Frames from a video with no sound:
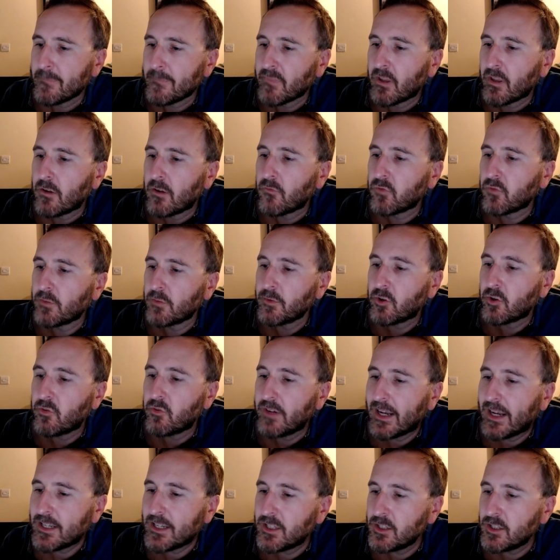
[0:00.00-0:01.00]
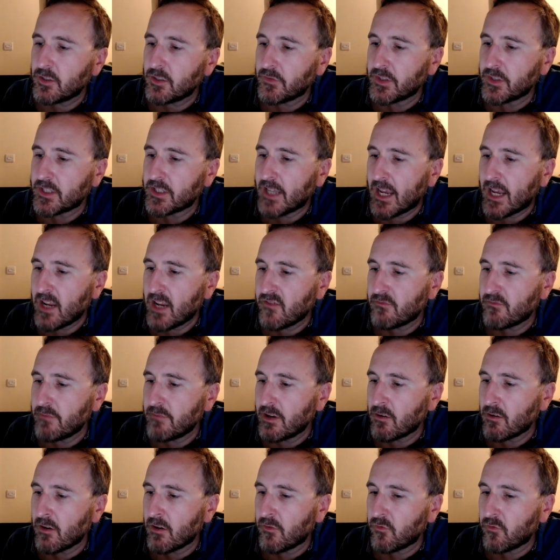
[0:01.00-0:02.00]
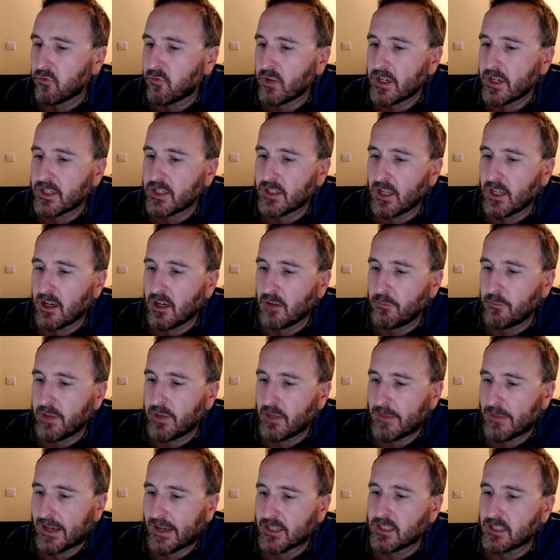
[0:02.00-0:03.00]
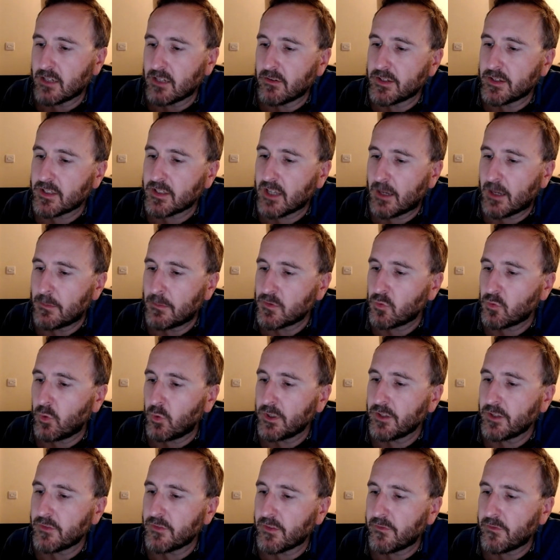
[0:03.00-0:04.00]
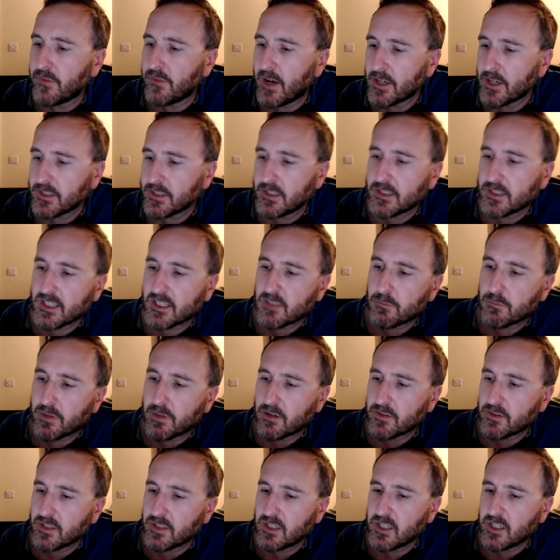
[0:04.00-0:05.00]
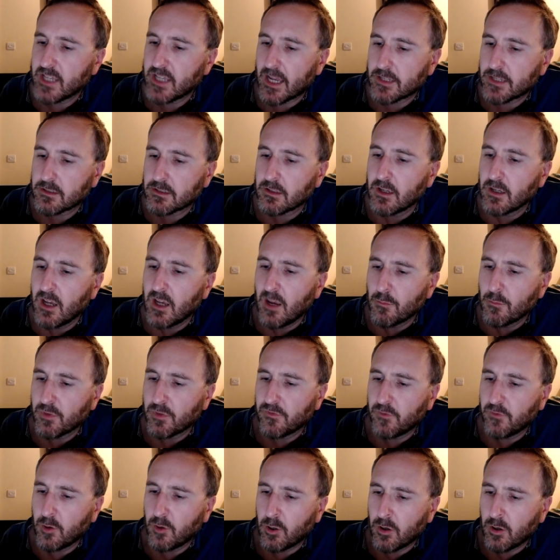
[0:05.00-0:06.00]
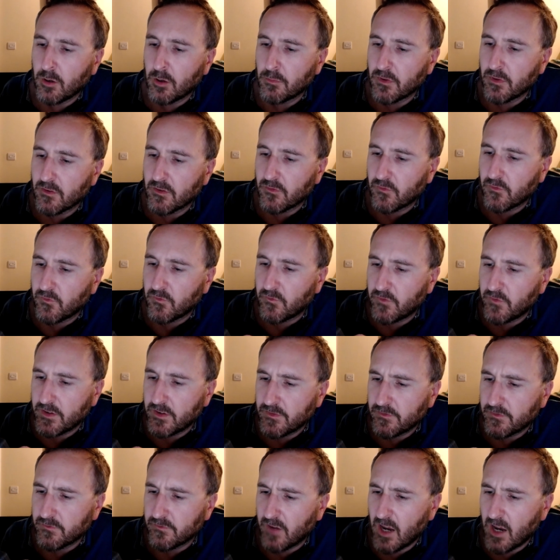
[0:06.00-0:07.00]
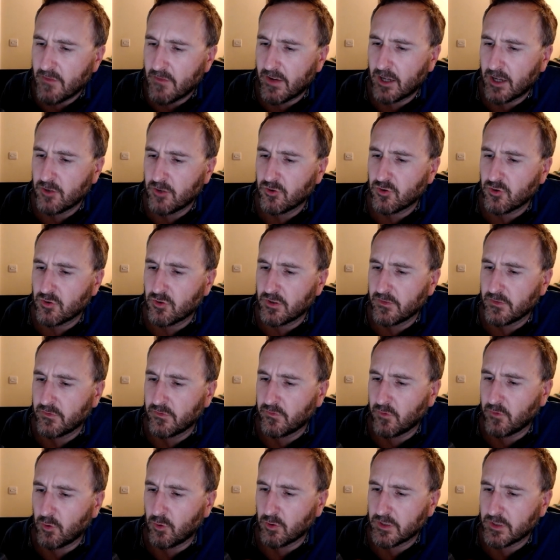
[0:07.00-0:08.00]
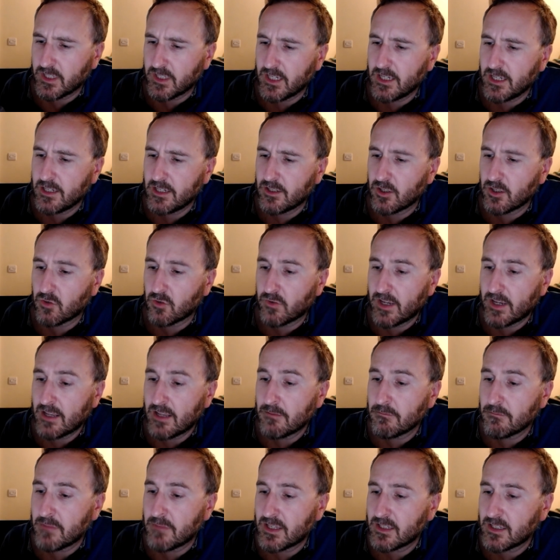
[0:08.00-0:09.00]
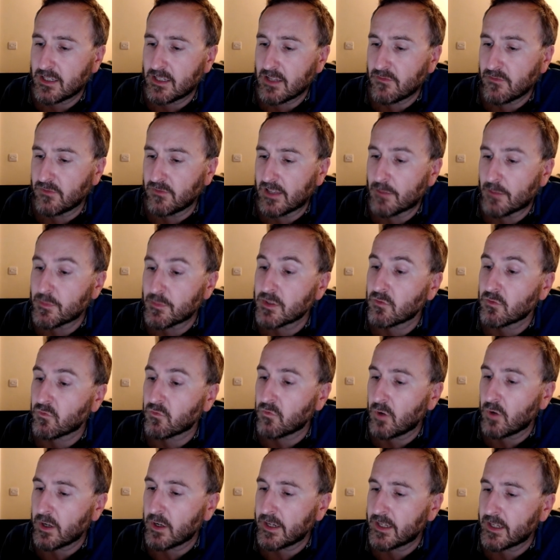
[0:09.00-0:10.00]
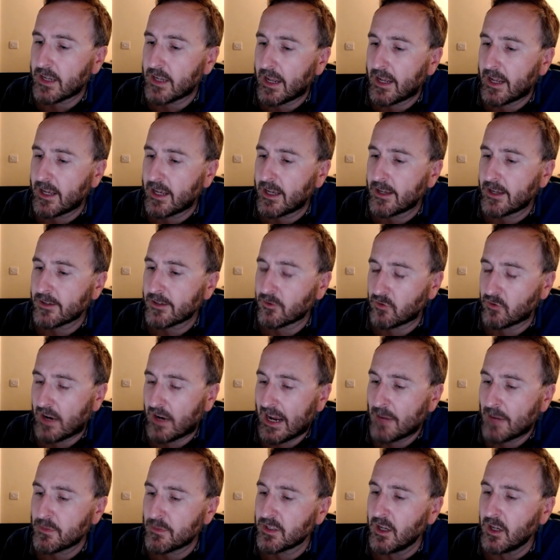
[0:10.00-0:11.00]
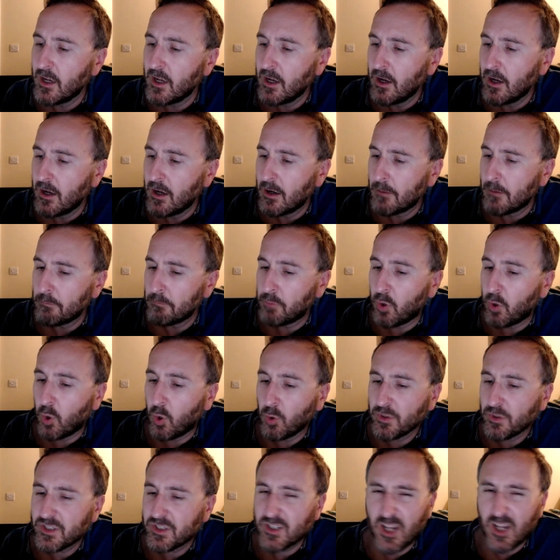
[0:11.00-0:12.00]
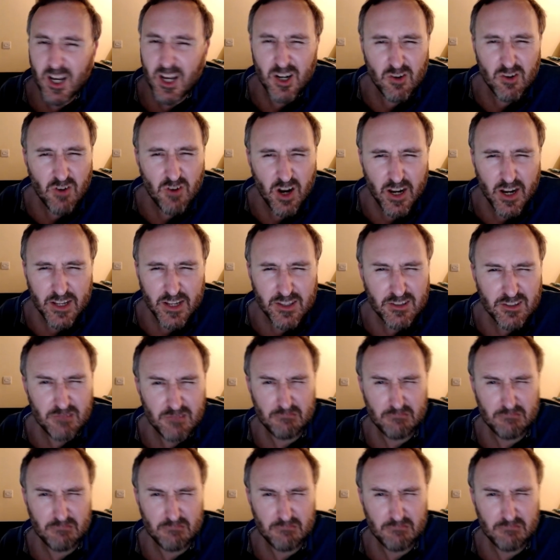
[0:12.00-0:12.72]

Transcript: From the creators of the Dave Mirra Freestyle BMX series comes one of the fastest experiences yet. Perform 540-degree misty flips, rocket air grabs, porn-star grinds,